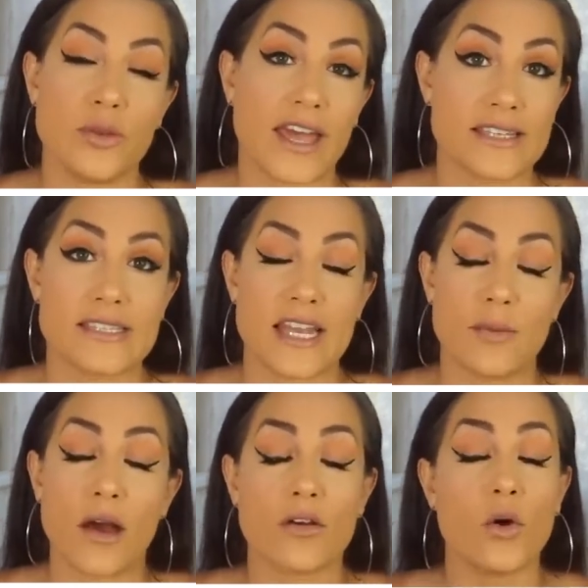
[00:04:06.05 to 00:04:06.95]
like I said,
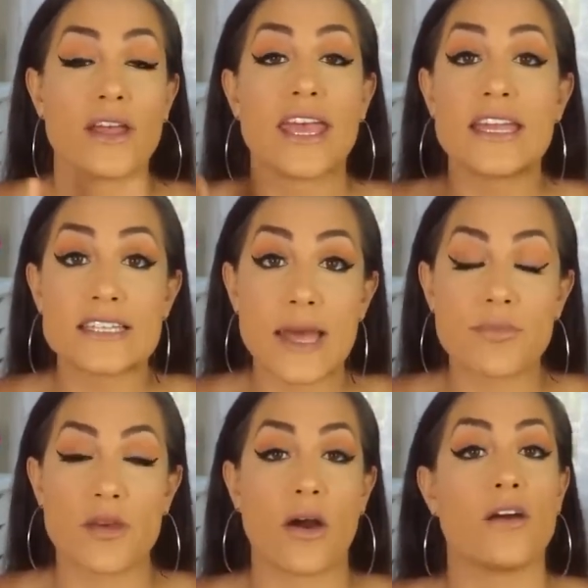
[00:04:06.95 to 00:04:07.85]
about going in
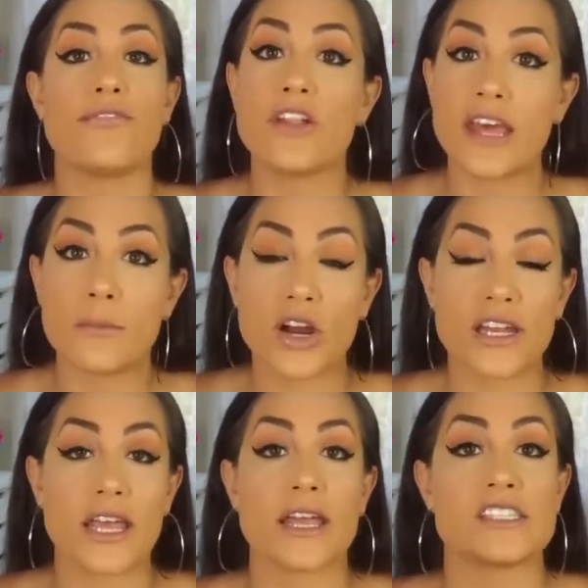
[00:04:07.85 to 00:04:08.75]
depth about affiliate
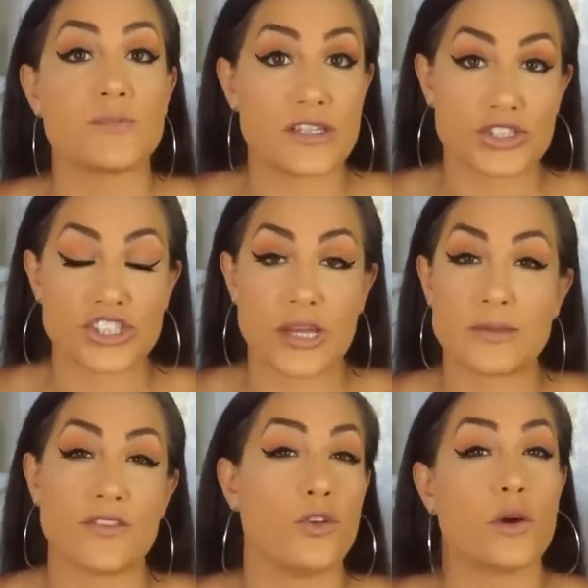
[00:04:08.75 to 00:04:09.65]
marketing and
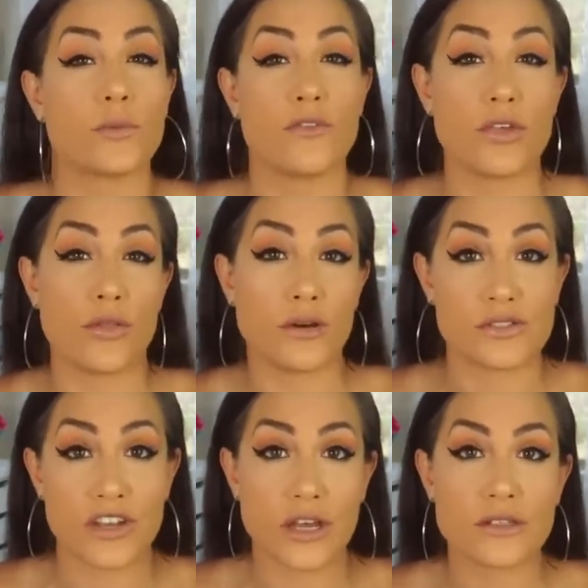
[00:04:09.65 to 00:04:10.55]
sponsorships if you want to review
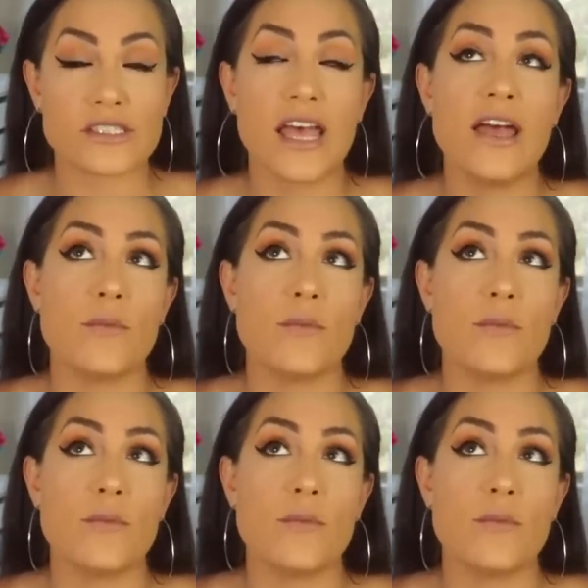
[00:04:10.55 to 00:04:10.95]
those videos,